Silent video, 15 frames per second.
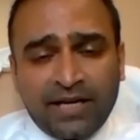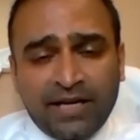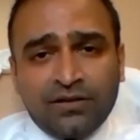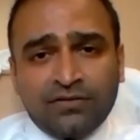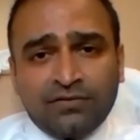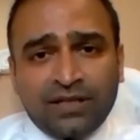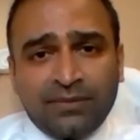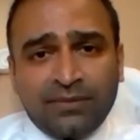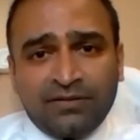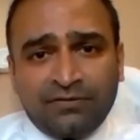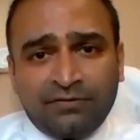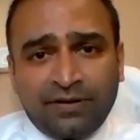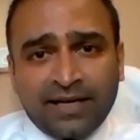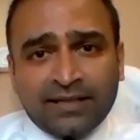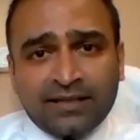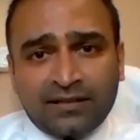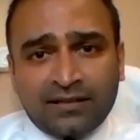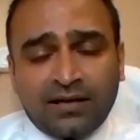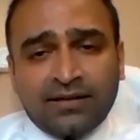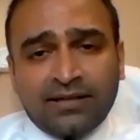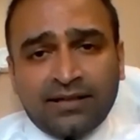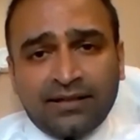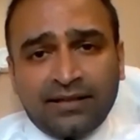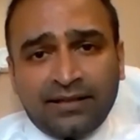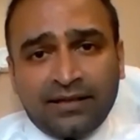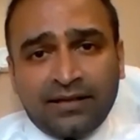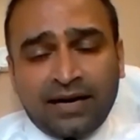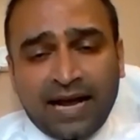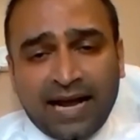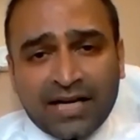Many of them, in fact, started
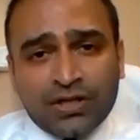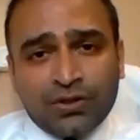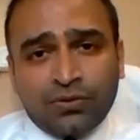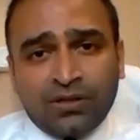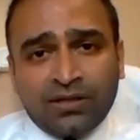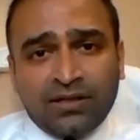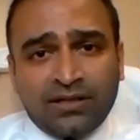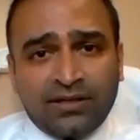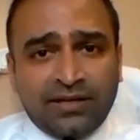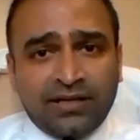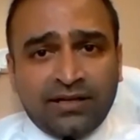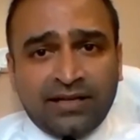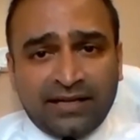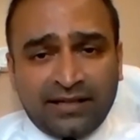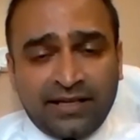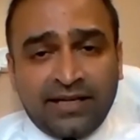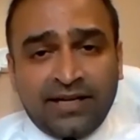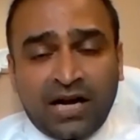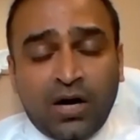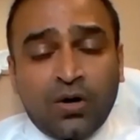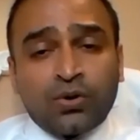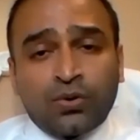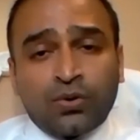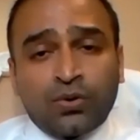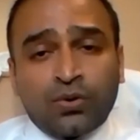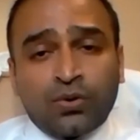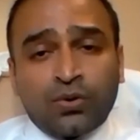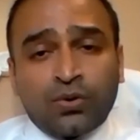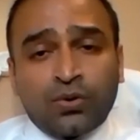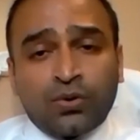their actual career that they're now
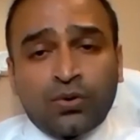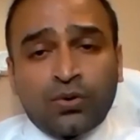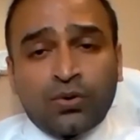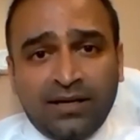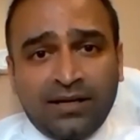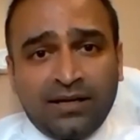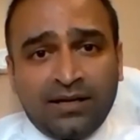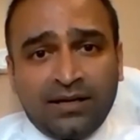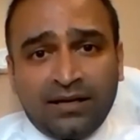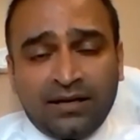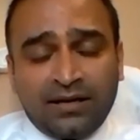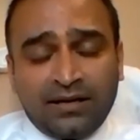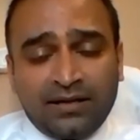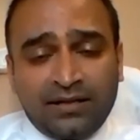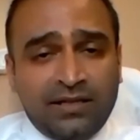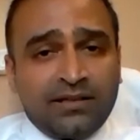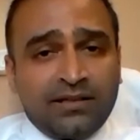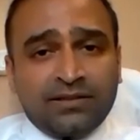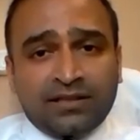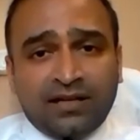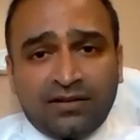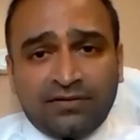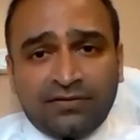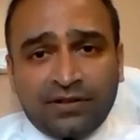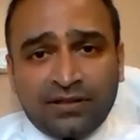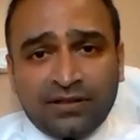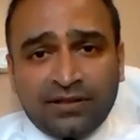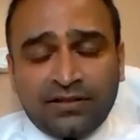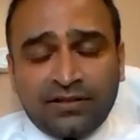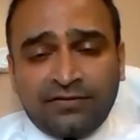known for years
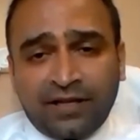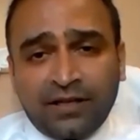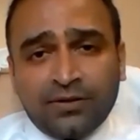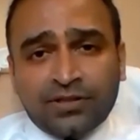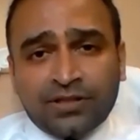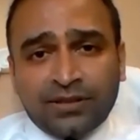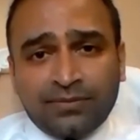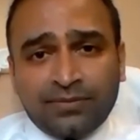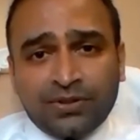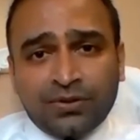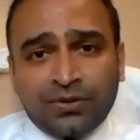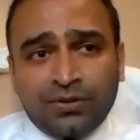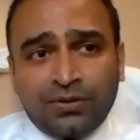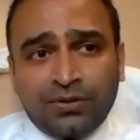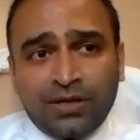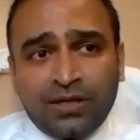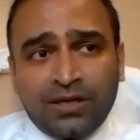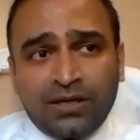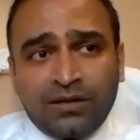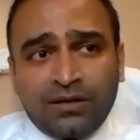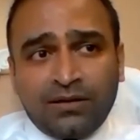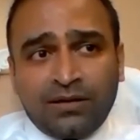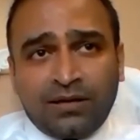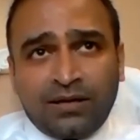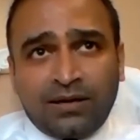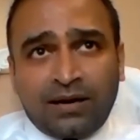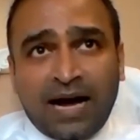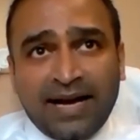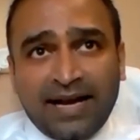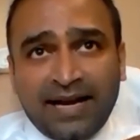after their fellowship. So
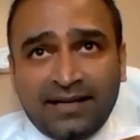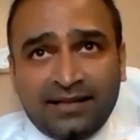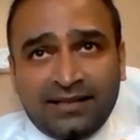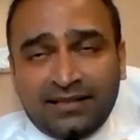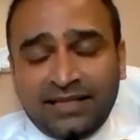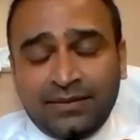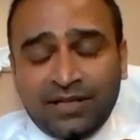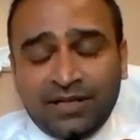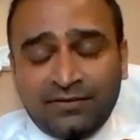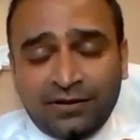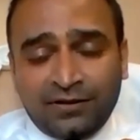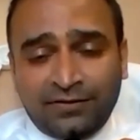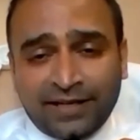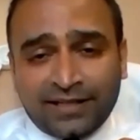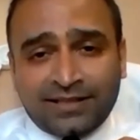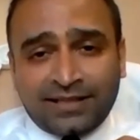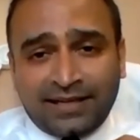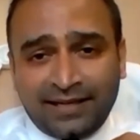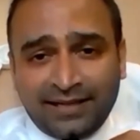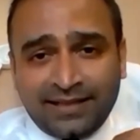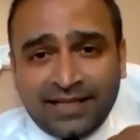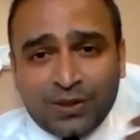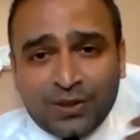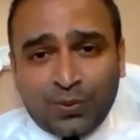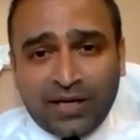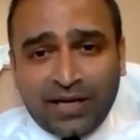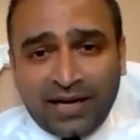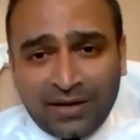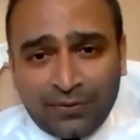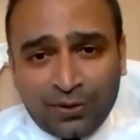I had the same level of anxiety. That's
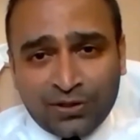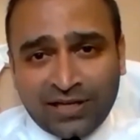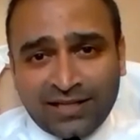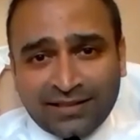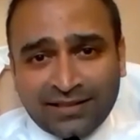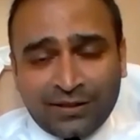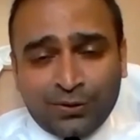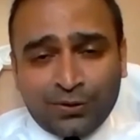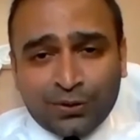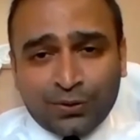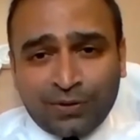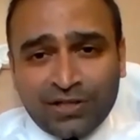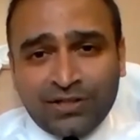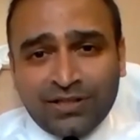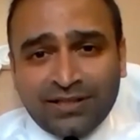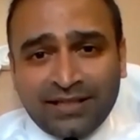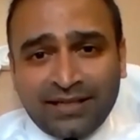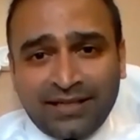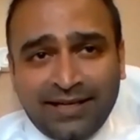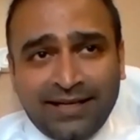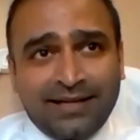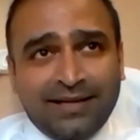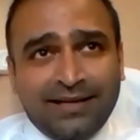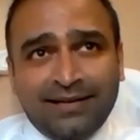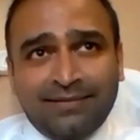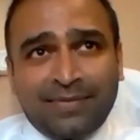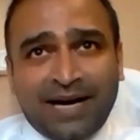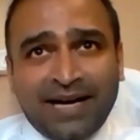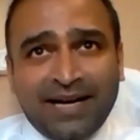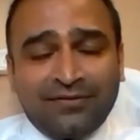why I was asking those questions that, hey,
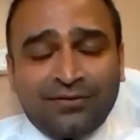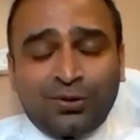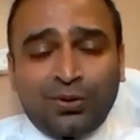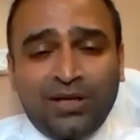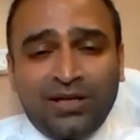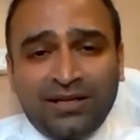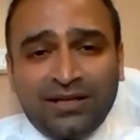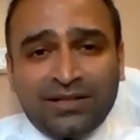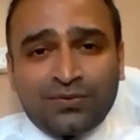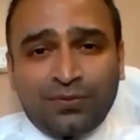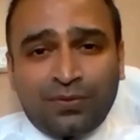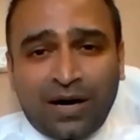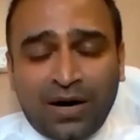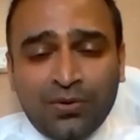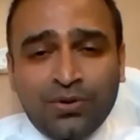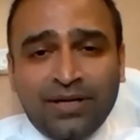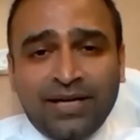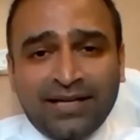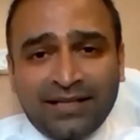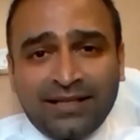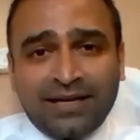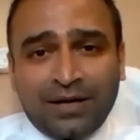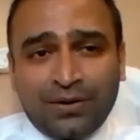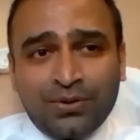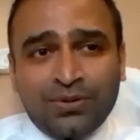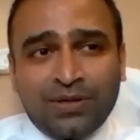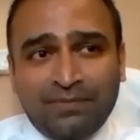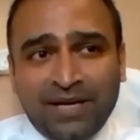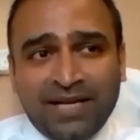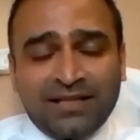I have 3 years. How
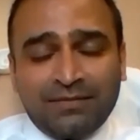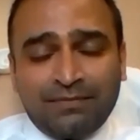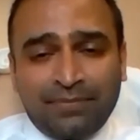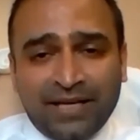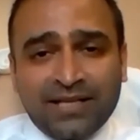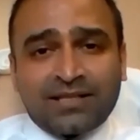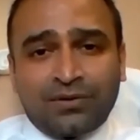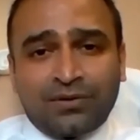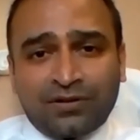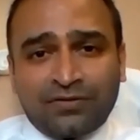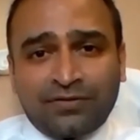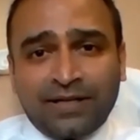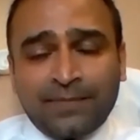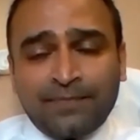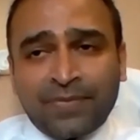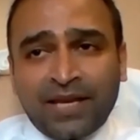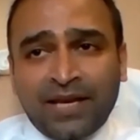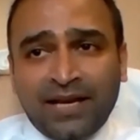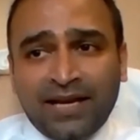do I make the best out of it?